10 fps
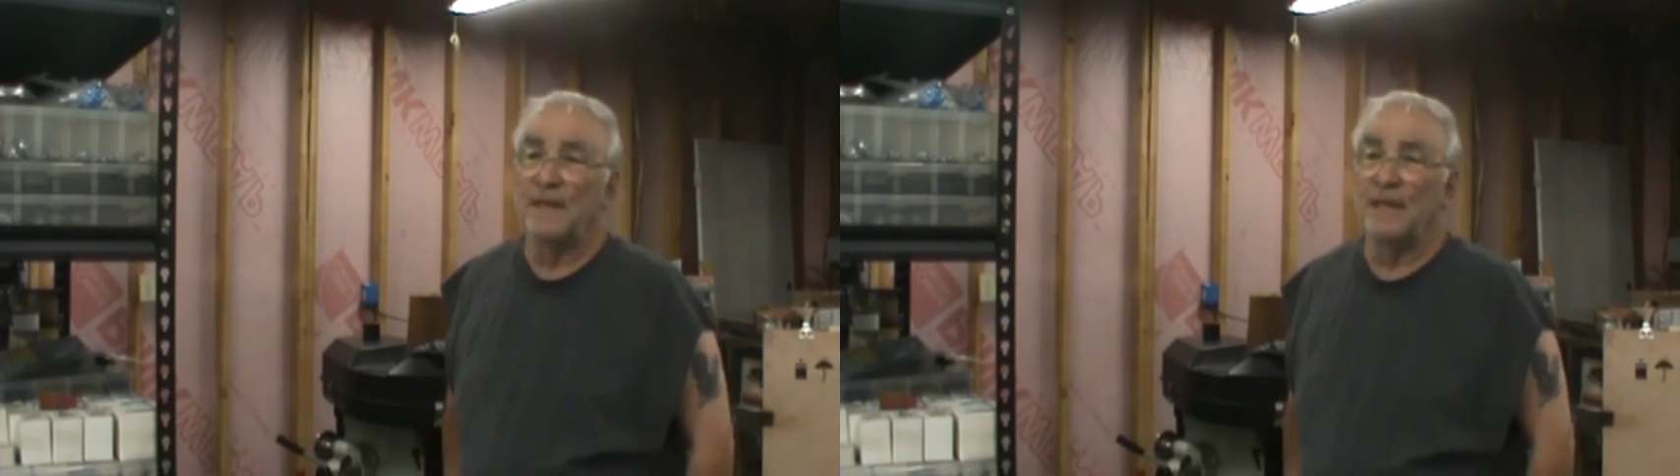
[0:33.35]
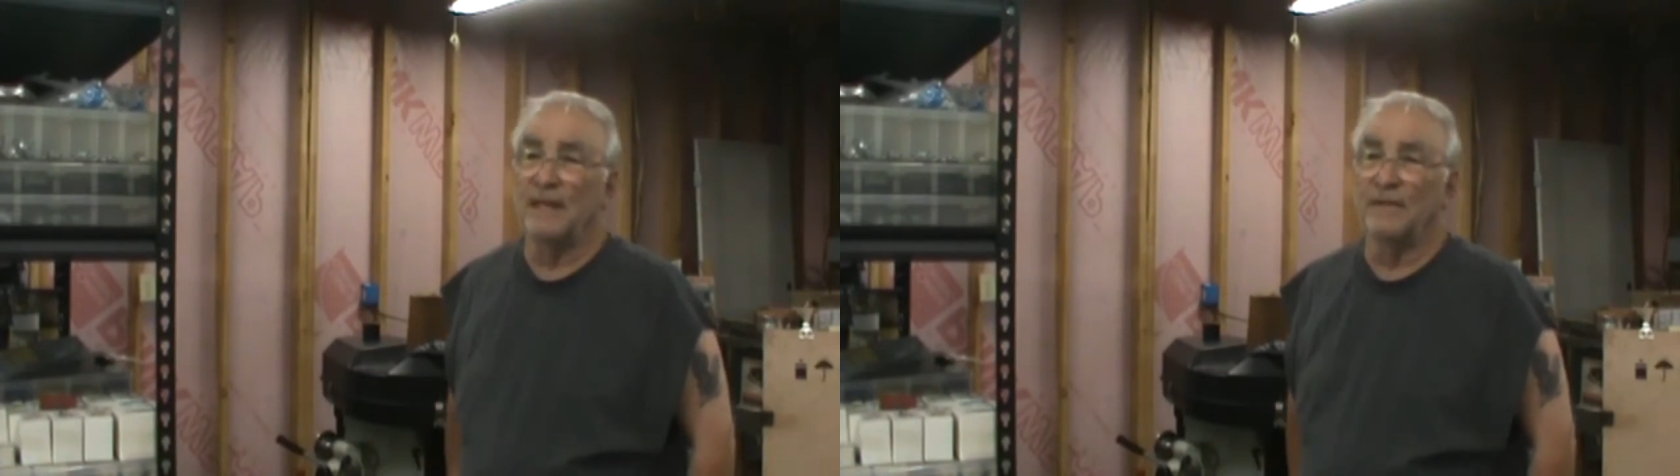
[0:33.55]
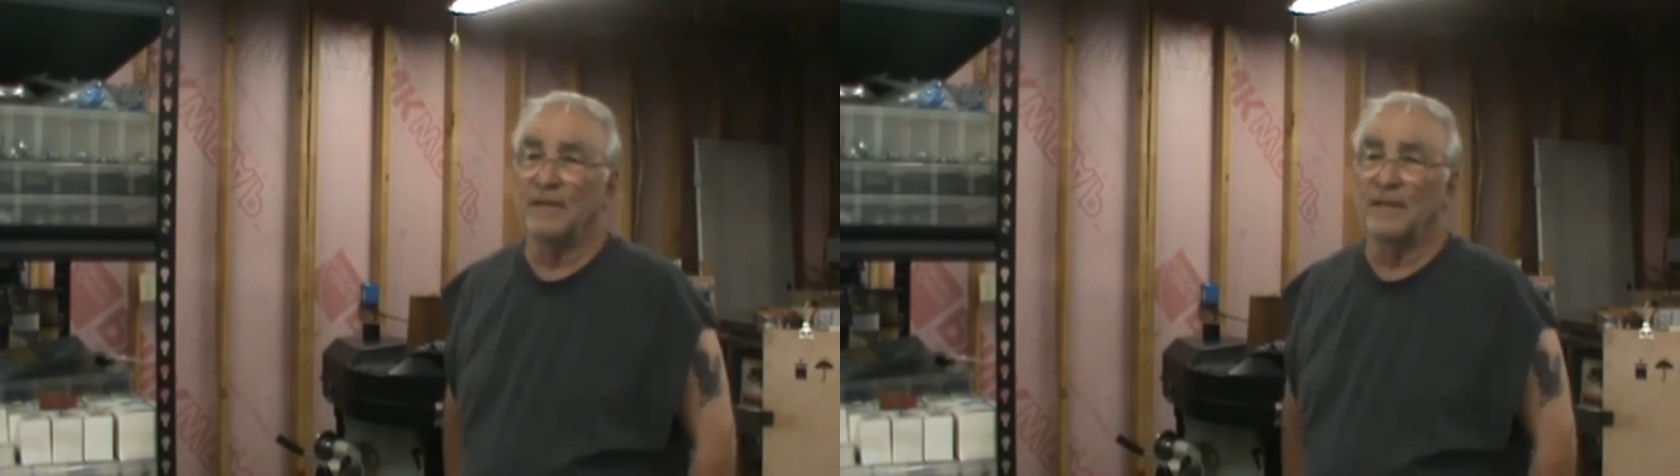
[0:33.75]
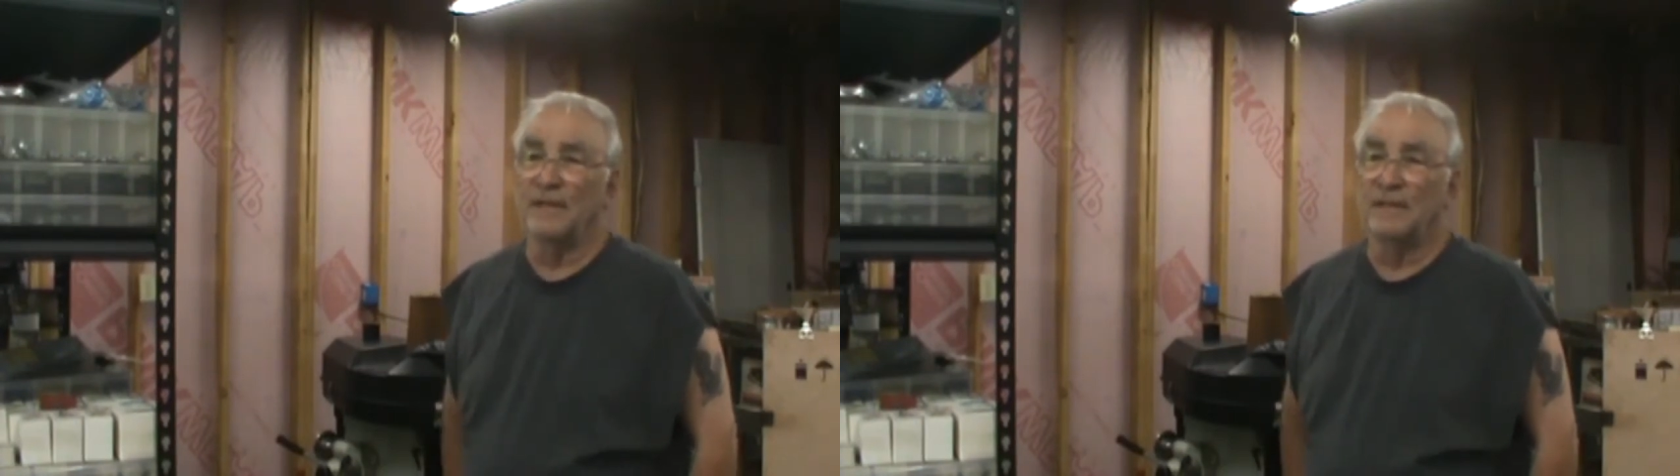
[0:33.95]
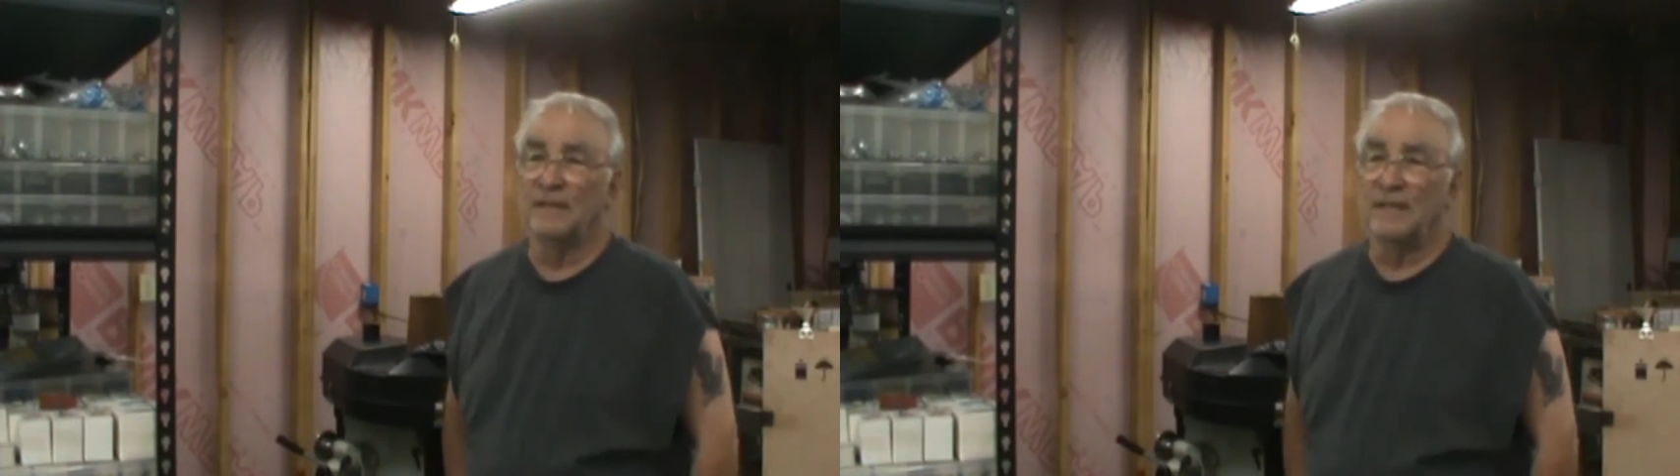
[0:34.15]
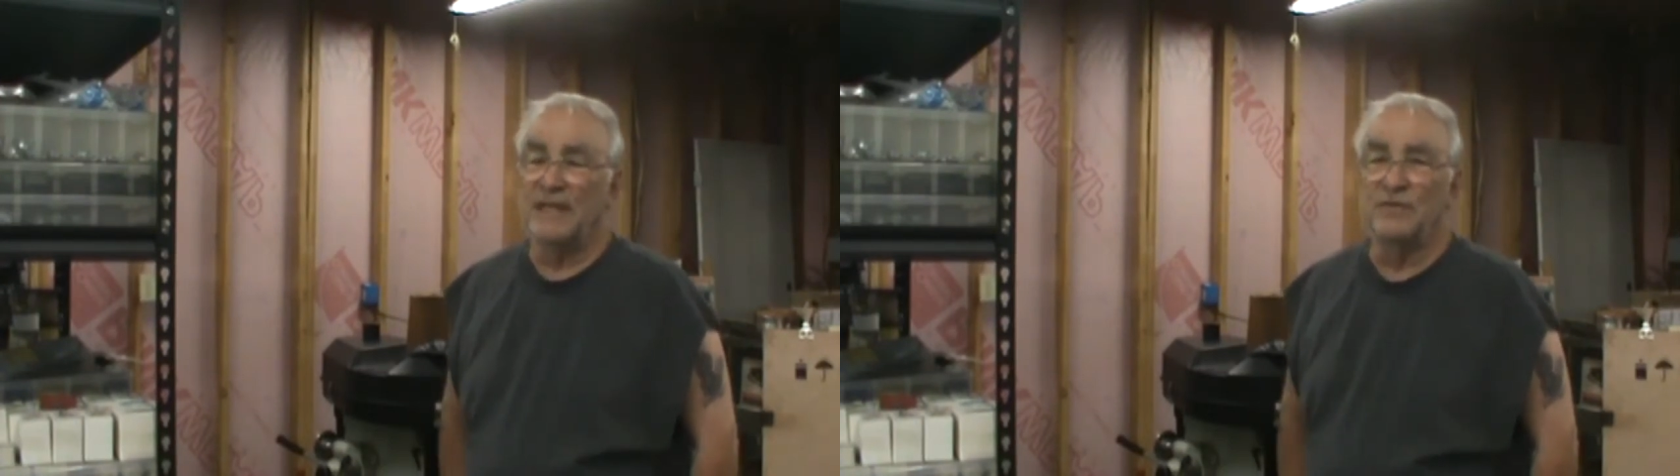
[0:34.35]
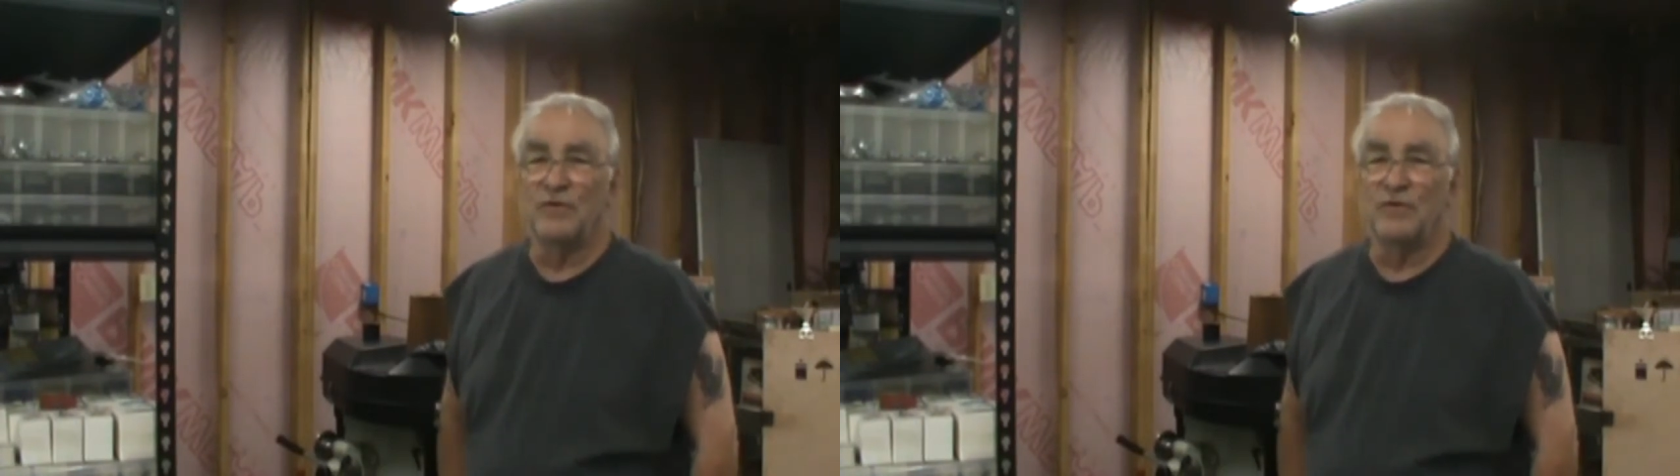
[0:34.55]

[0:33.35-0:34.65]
and the uh, lead